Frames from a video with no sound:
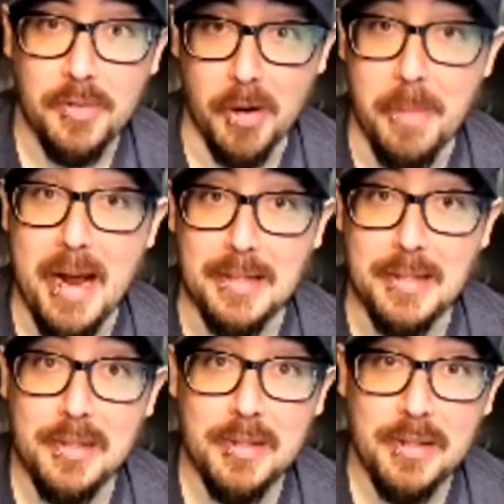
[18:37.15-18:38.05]
They're a
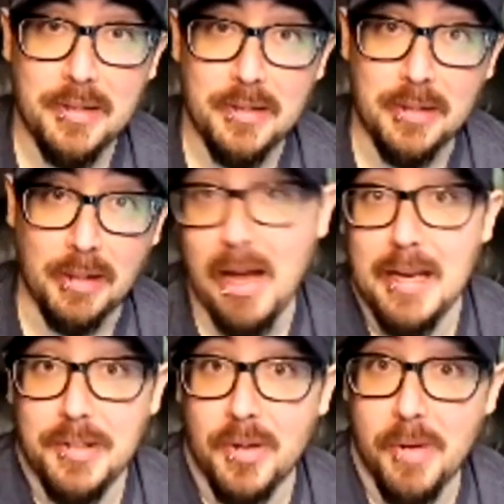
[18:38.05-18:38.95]
mess. The
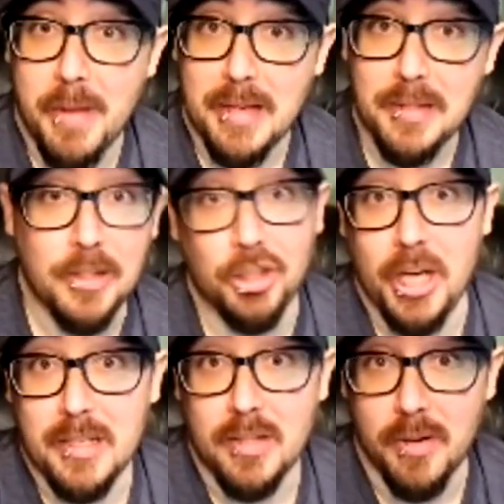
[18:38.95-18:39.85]
Lions are a mess. The
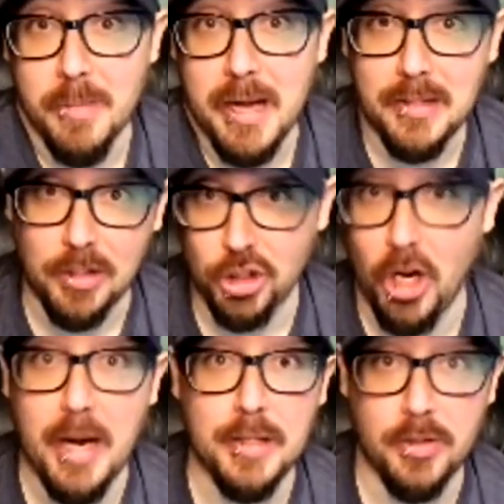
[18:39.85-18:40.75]
Jets are a mess. The
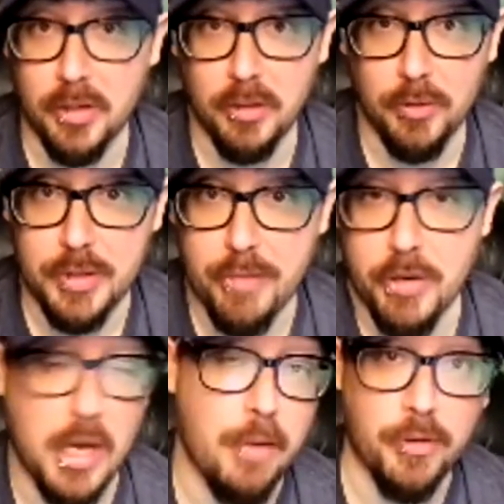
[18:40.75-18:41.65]
Giants are going to lose
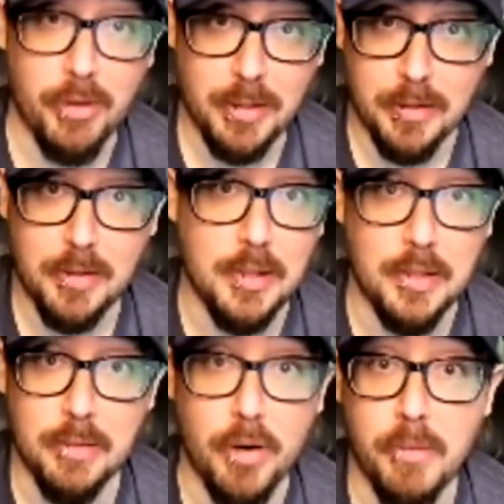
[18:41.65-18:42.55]
every game for the rest of the
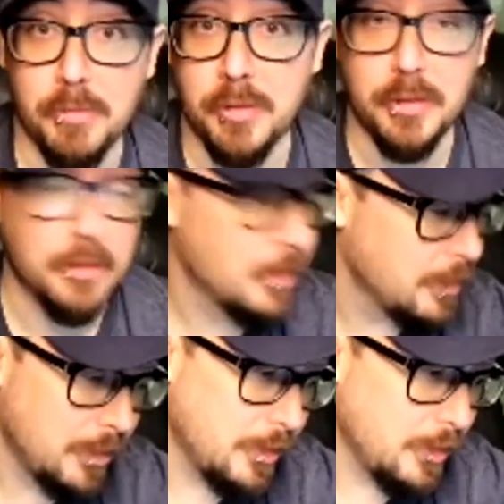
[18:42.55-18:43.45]
season, probably.
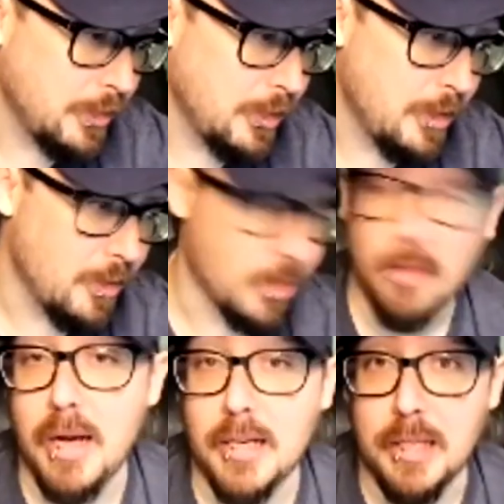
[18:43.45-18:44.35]
There's a
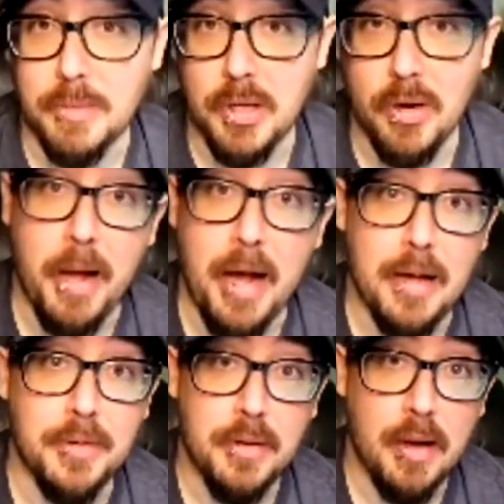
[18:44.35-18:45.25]
lot of teams that are
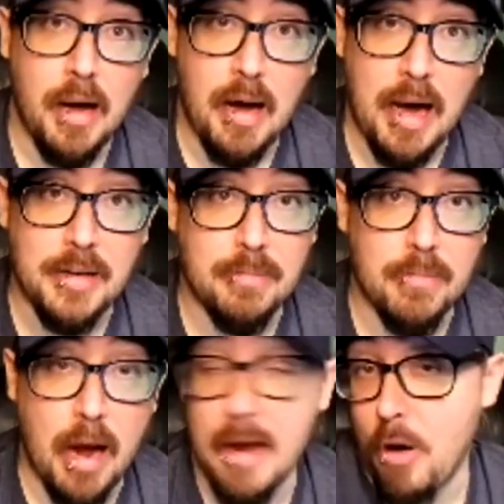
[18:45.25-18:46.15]
bad. I
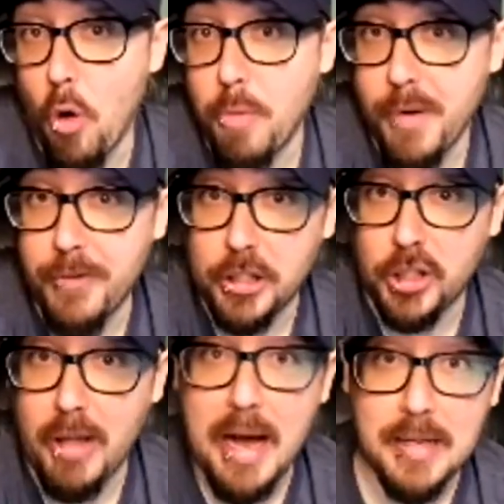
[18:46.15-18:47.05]
hope we
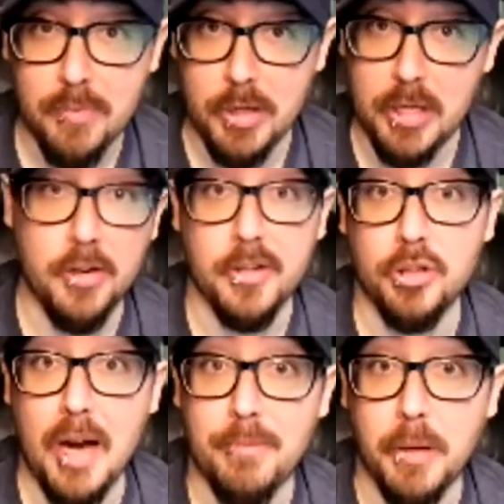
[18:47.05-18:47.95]
finish last and we get a good
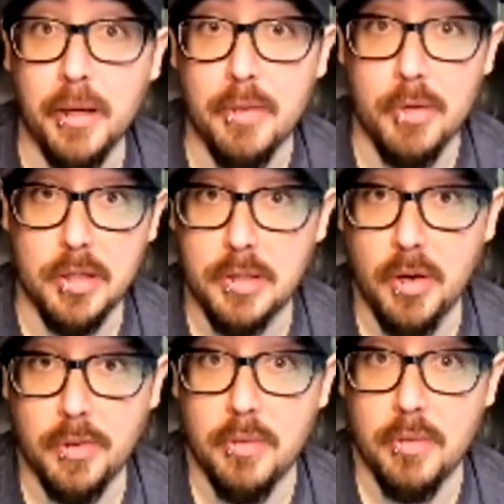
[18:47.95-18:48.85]
draft pick and we can
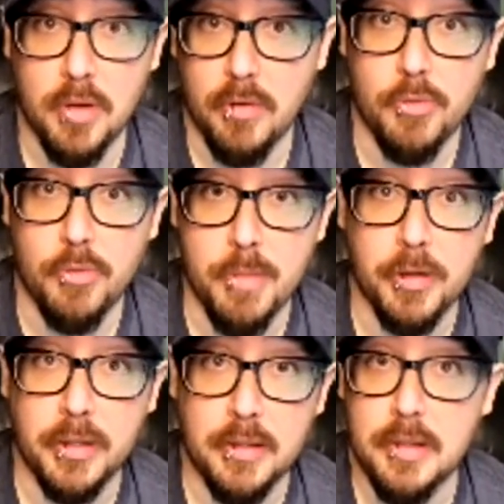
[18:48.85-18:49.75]
start,
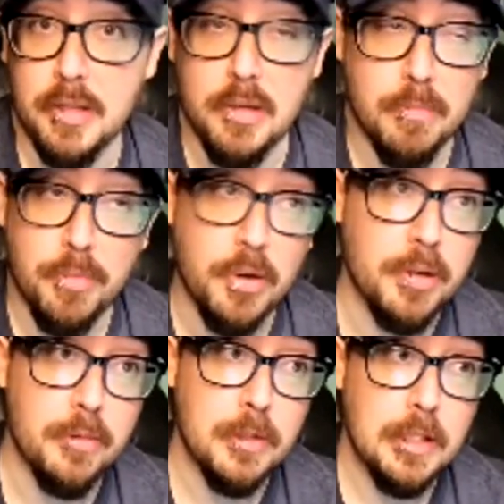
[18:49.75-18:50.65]
rebuilding the team.
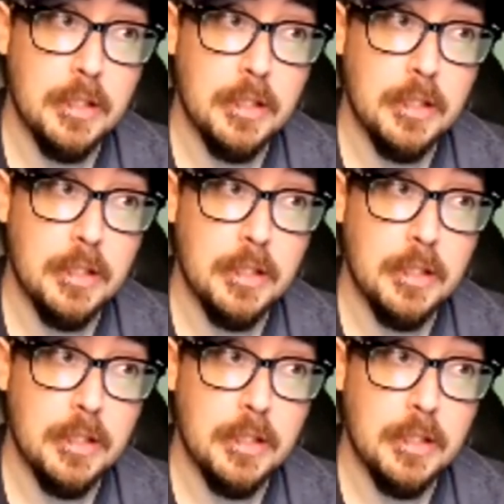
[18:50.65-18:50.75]
But